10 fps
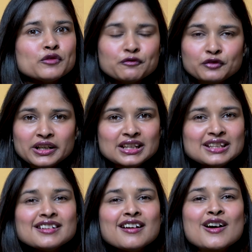
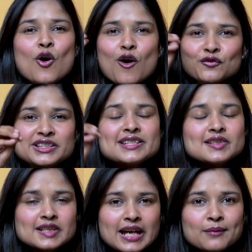15 of these
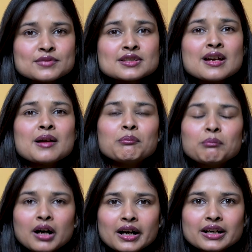DMs,
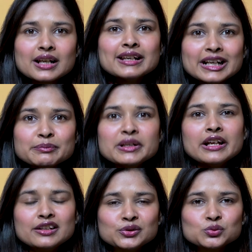but let me
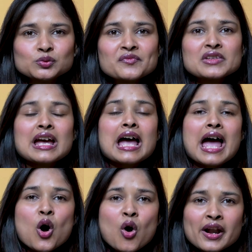tell you,
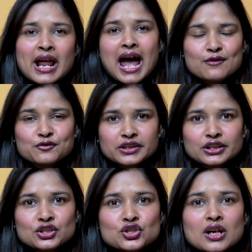on
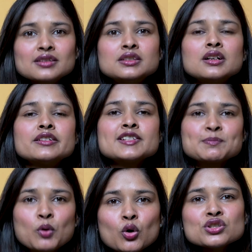average, the
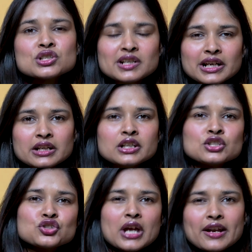response rate
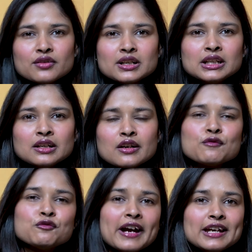is generally
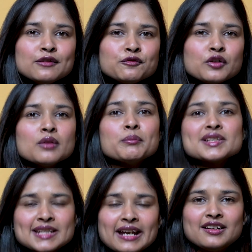
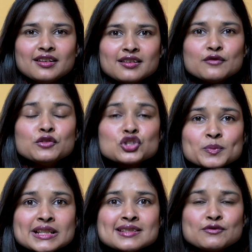5%, which
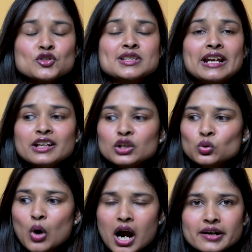means if you're sending to
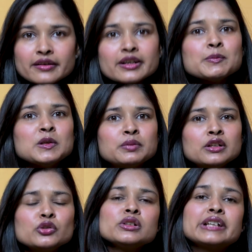100 people,
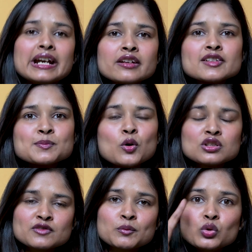you'll get a
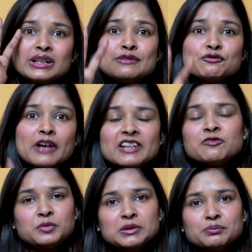response from only
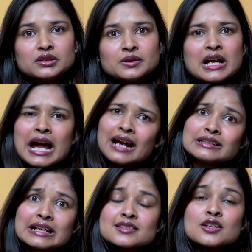5 people. And
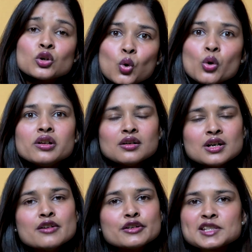that is a good
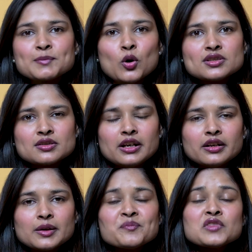response
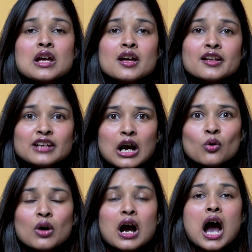rate.
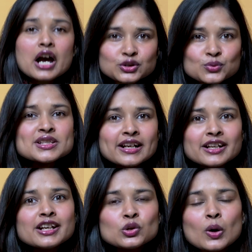Now, are you
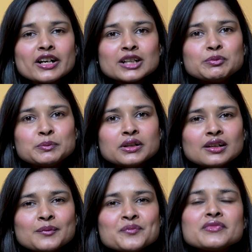sending it to 100 people?
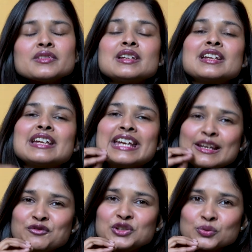
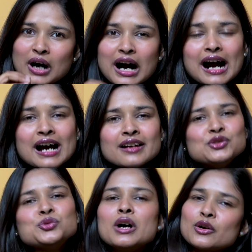If you are
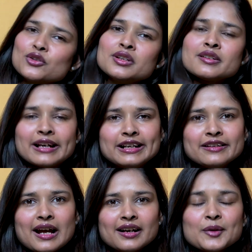on the right
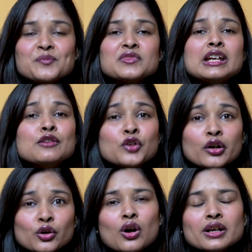track. If you're
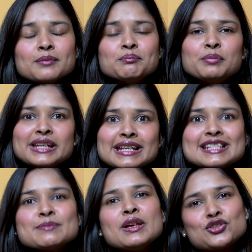not,
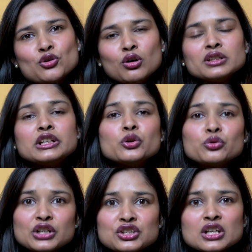please make sure that you're
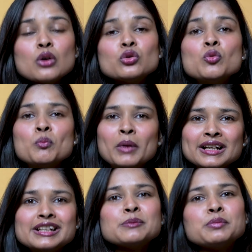reaching out to
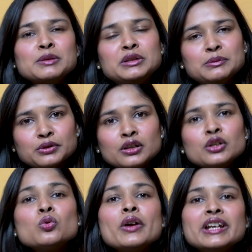multiple people
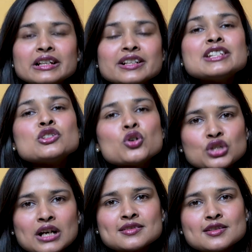to increase your
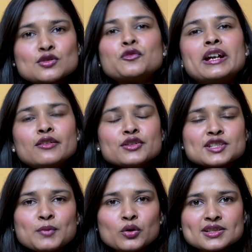chances of getting a
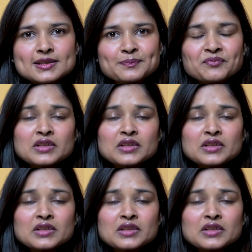response.